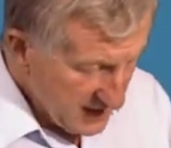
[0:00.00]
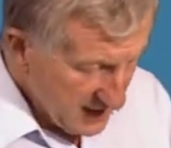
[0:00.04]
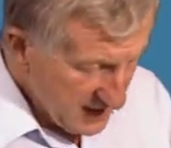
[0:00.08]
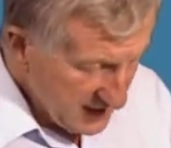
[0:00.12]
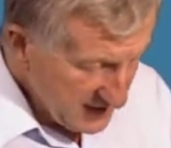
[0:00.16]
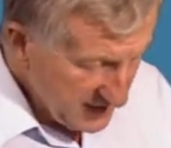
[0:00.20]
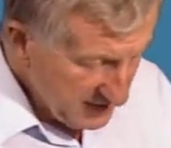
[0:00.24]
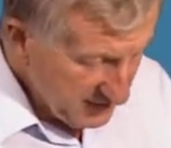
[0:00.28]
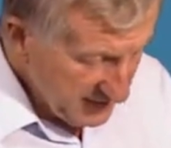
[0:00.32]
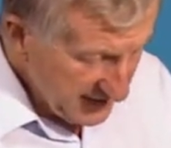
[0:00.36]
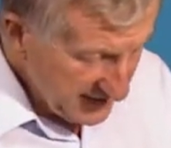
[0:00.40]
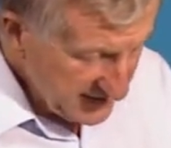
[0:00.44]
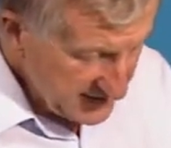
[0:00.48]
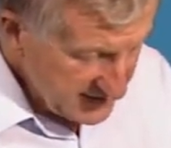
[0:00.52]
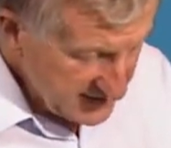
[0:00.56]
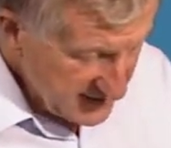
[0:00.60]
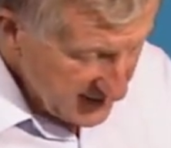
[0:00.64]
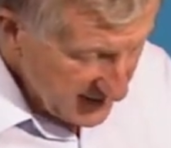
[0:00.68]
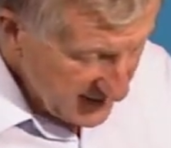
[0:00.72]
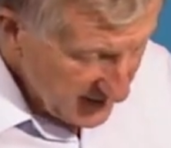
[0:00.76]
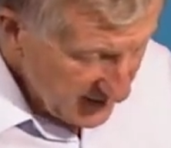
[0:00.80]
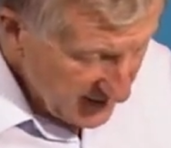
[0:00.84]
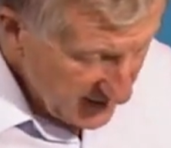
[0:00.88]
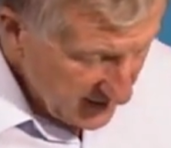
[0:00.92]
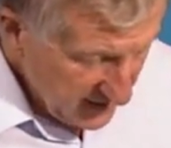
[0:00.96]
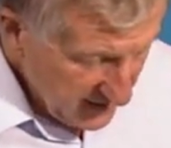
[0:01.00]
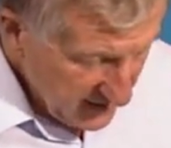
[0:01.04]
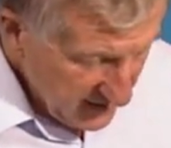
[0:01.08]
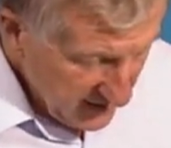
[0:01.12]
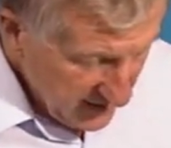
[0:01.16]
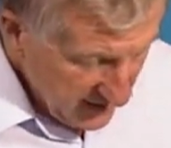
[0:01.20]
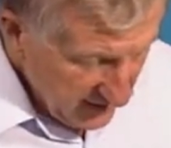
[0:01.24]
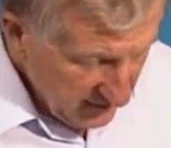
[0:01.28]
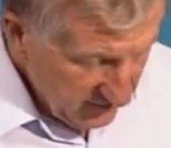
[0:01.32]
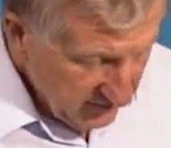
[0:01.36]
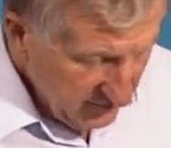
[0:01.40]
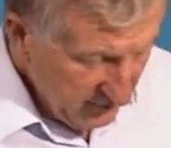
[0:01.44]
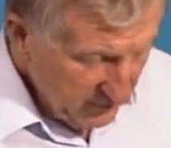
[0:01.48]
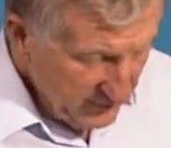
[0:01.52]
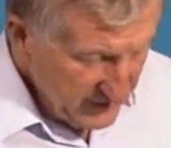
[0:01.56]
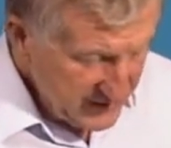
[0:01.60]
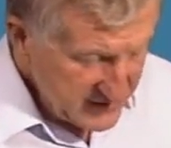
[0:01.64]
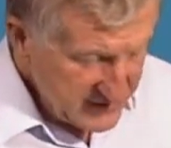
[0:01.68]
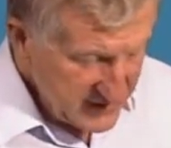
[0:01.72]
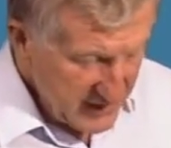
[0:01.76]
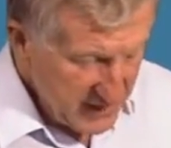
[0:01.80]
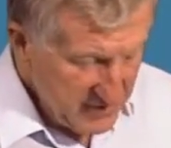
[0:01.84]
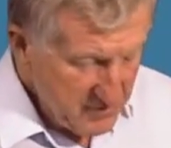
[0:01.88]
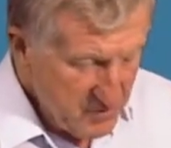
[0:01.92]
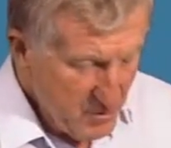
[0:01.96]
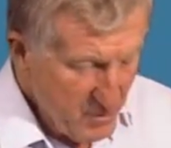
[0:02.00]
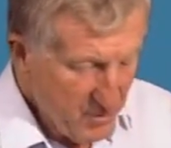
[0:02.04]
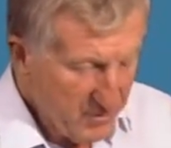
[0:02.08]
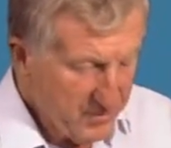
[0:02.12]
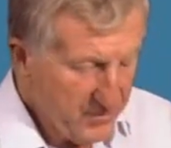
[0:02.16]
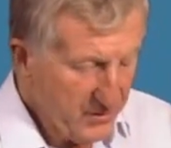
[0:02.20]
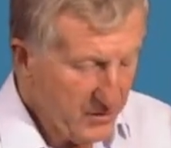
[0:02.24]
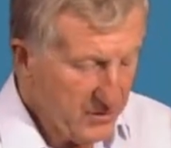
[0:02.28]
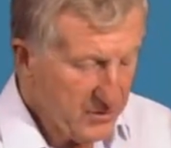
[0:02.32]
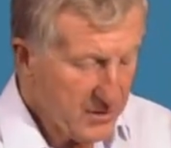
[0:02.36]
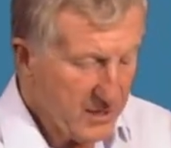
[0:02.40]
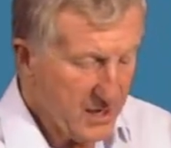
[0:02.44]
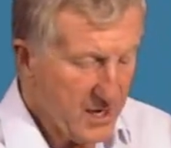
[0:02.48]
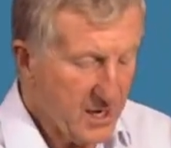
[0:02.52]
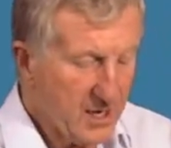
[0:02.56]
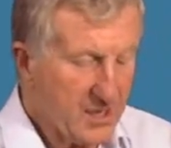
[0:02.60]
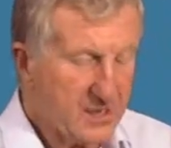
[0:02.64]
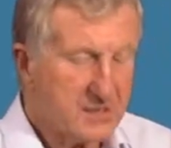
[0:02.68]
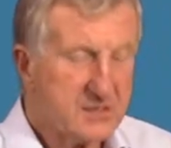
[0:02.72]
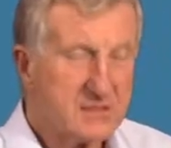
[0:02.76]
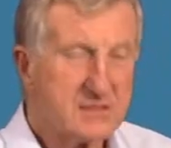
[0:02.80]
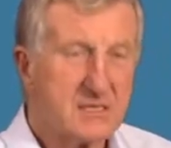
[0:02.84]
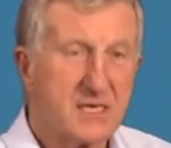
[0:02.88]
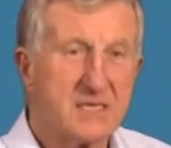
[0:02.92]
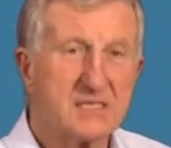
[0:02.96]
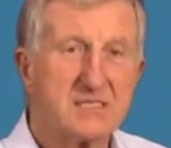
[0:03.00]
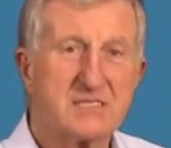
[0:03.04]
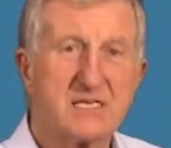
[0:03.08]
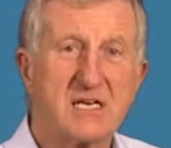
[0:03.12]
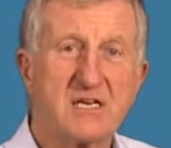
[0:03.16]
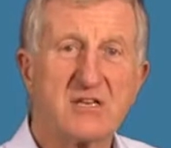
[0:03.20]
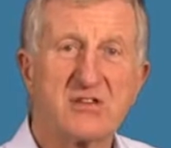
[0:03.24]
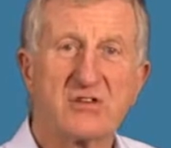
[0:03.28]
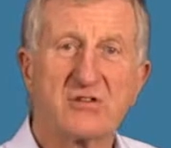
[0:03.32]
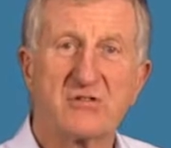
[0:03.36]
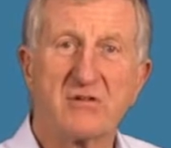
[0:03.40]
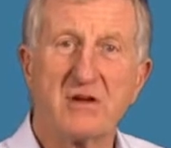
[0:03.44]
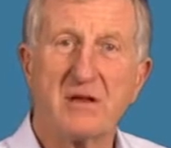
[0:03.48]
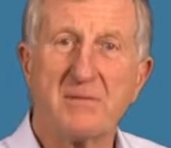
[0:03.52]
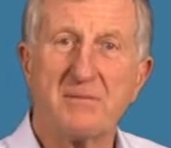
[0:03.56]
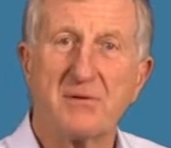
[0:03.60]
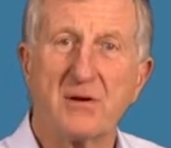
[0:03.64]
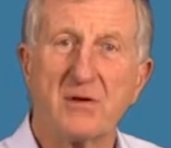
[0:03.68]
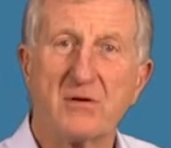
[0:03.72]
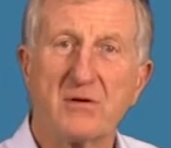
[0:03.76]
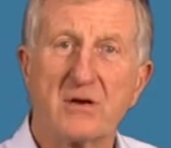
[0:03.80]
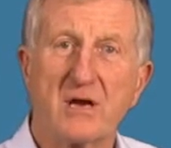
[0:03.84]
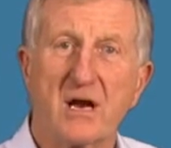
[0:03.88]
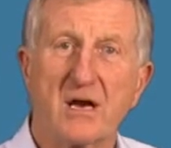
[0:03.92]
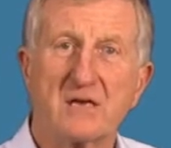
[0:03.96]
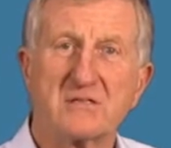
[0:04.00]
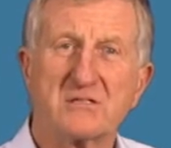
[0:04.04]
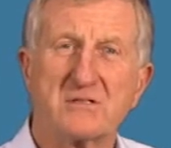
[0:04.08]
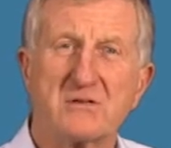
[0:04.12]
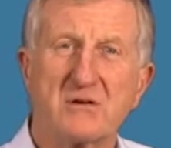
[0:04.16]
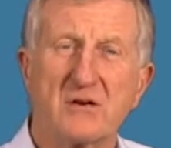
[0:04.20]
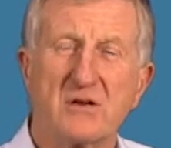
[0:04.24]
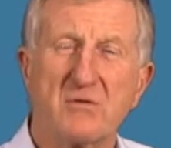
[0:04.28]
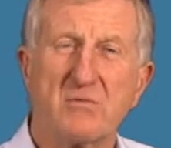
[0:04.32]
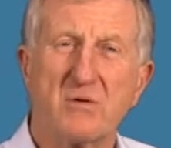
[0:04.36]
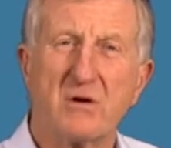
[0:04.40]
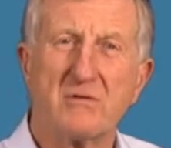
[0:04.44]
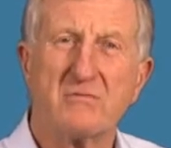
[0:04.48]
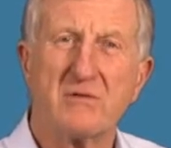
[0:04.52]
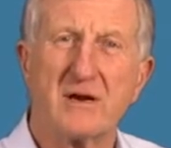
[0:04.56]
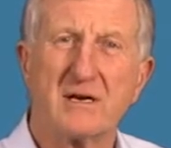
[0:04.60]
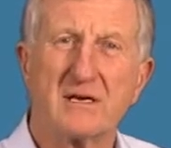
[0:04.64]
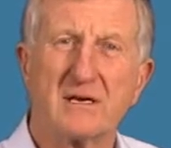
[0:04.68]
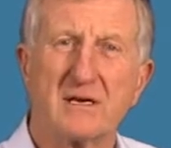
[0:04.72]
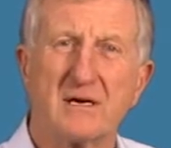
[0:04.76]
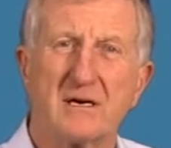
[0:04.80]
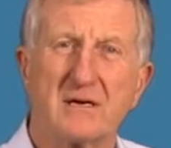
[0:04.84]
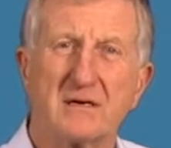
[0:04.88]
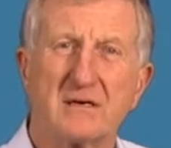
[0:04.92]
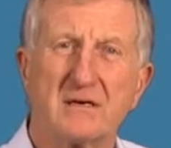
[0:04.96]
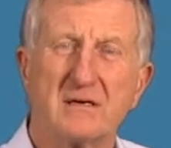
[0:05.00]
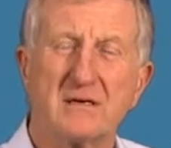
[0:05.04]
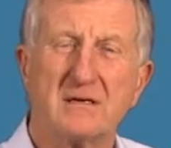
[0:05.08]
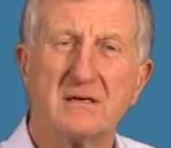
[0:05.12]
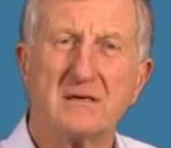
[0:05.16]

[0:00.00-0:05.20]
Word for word: And they might say, well, we see more blue cards. I see three blue cards and only one red card.